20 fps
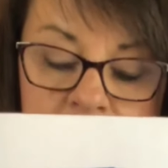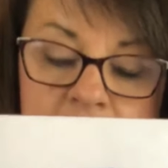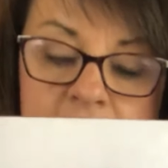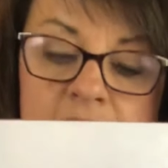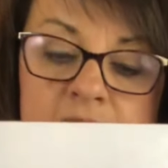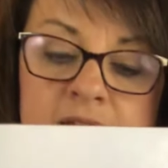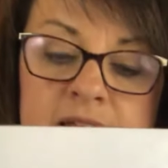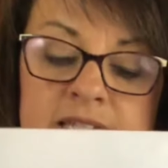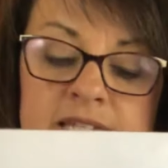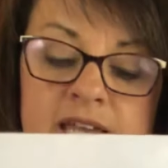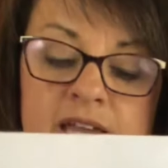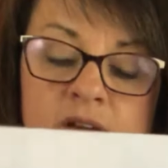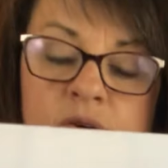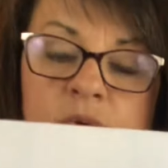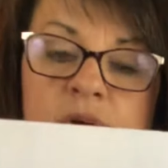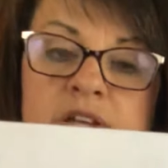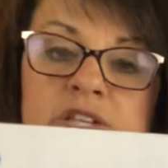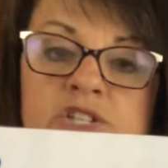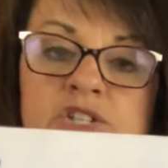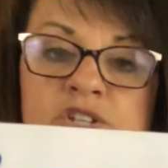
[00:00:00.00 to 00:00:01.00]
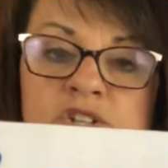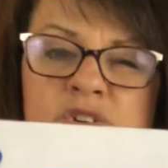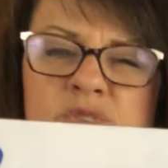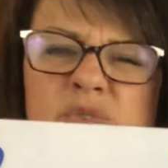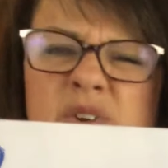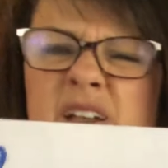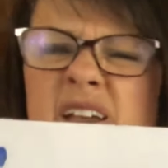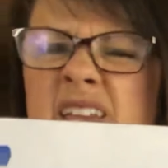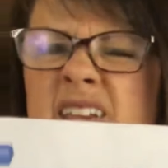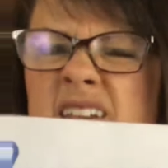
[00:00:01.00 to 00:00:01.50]
and I take away
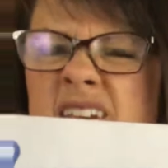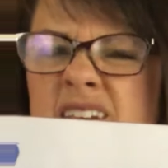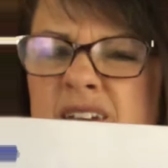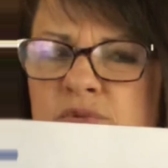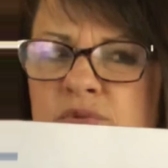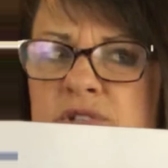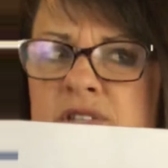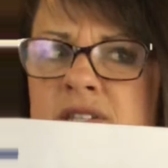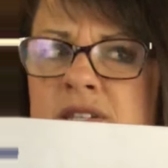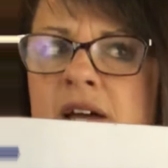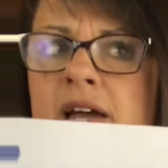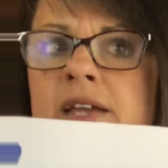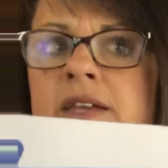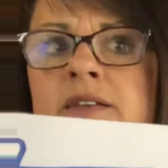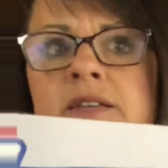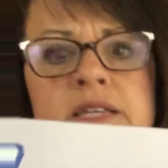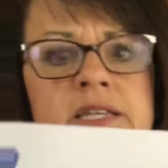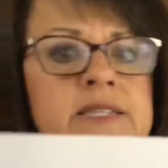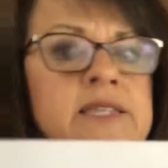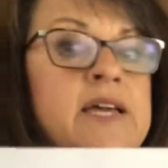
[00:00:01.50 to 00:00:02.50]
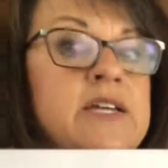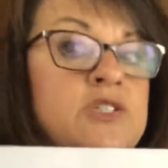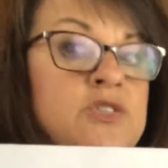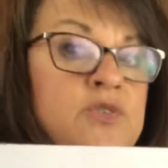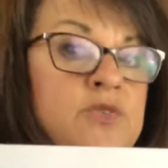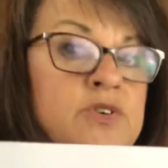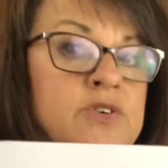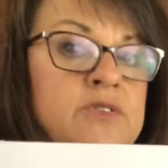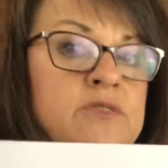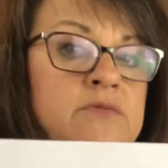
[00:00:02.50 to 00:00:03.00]
2 and it equals 9. Is that
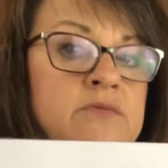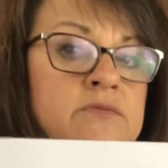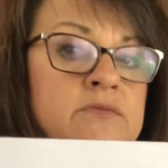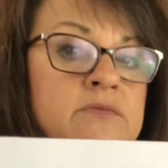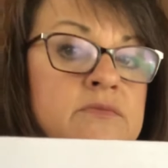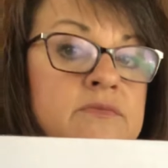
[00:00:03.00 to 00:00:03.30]
true?